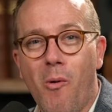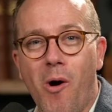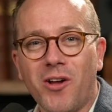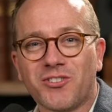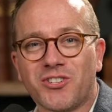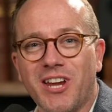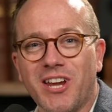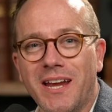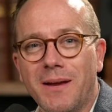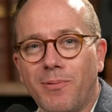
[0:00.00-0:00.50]

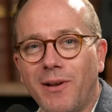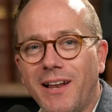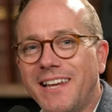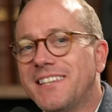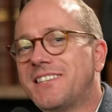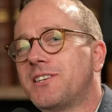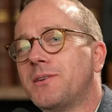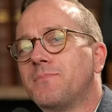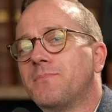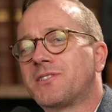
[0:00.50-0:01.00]
watching.
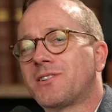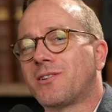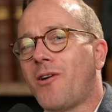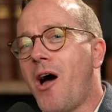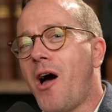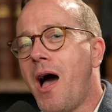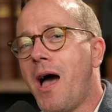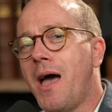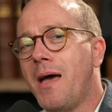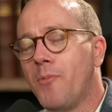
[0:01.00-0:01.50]
Please
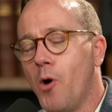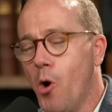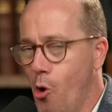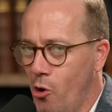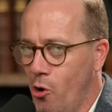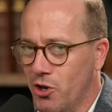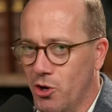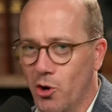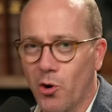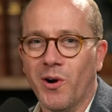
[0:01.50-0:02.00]
subscribe
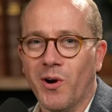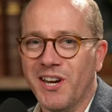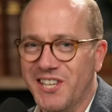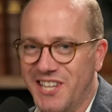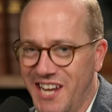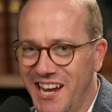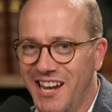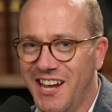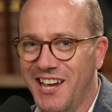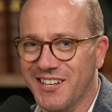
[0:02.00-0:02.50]
or you're a
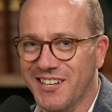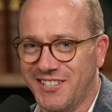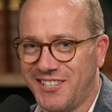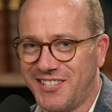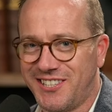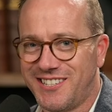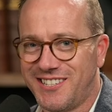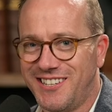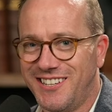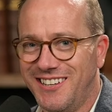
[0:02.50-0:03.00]

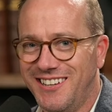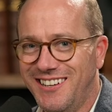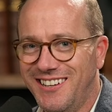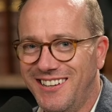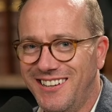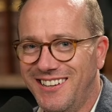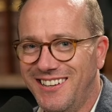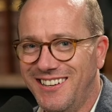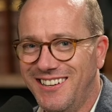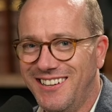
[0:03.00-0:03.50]
dingus.
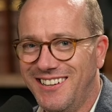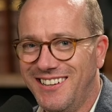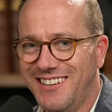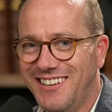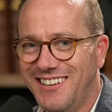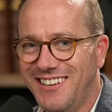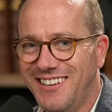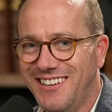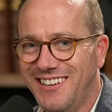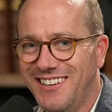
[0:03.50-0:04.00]

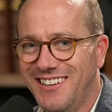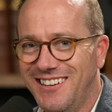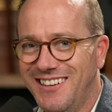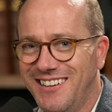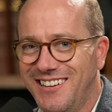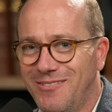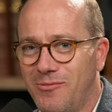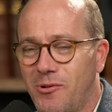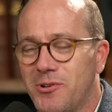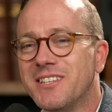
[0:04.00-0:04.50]

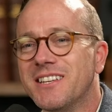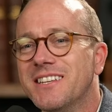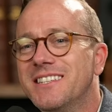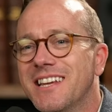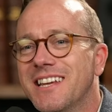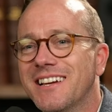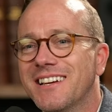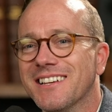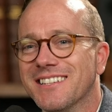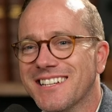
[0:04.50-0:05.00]
What's a
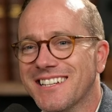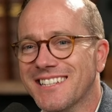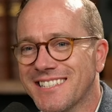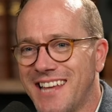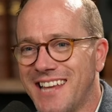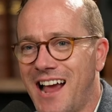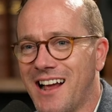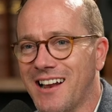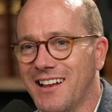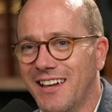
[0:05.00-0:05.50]
dingus
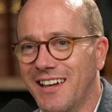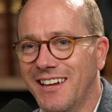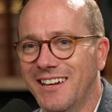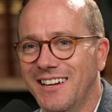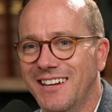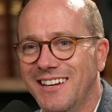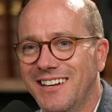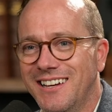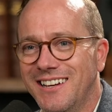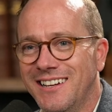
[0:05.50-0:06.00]
exactly?
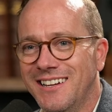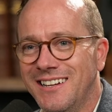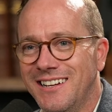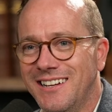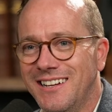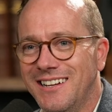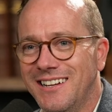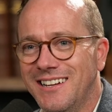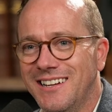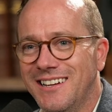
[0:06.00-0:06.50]

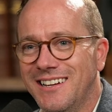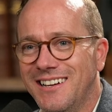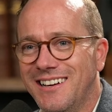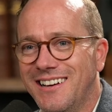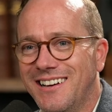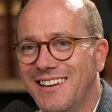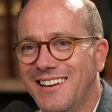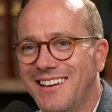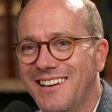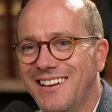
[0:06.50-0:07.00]
used to
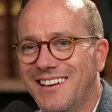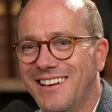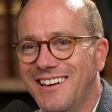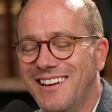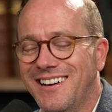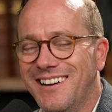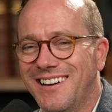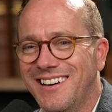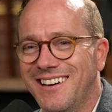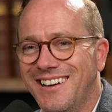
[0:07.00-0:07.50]
refer to
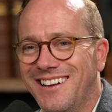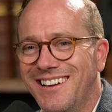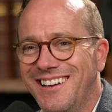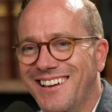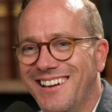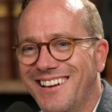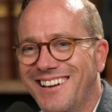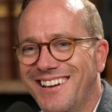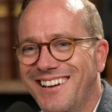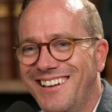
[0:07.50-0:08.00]
something
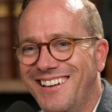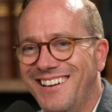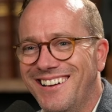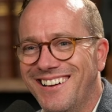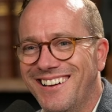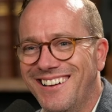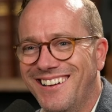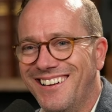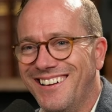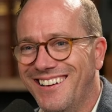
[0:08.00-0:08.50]
one
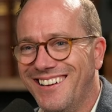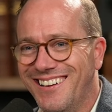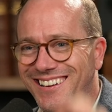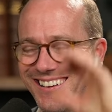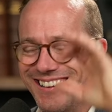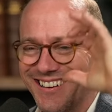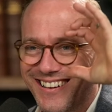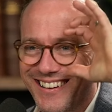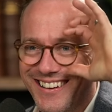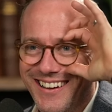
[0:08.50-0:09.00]
cannot or does
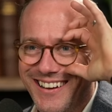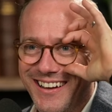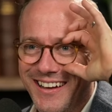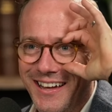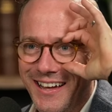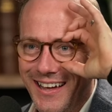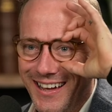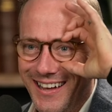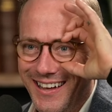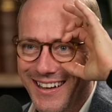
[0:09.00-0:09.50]
not wish
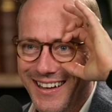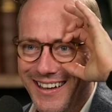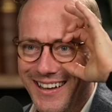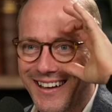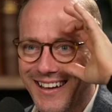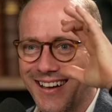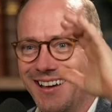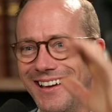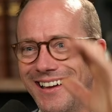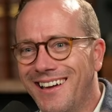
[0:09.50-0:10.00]
to name
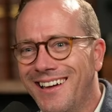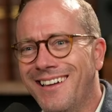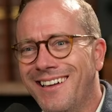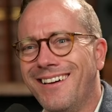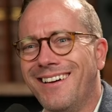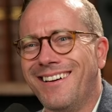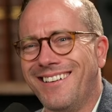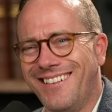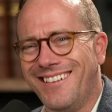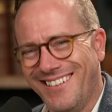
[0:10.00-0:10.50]

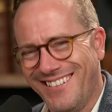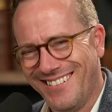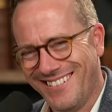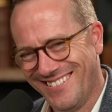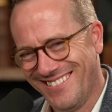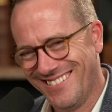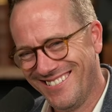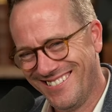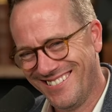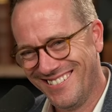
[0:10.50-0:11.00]

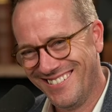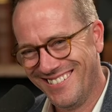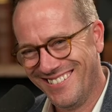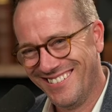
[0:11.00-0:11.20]
specifically.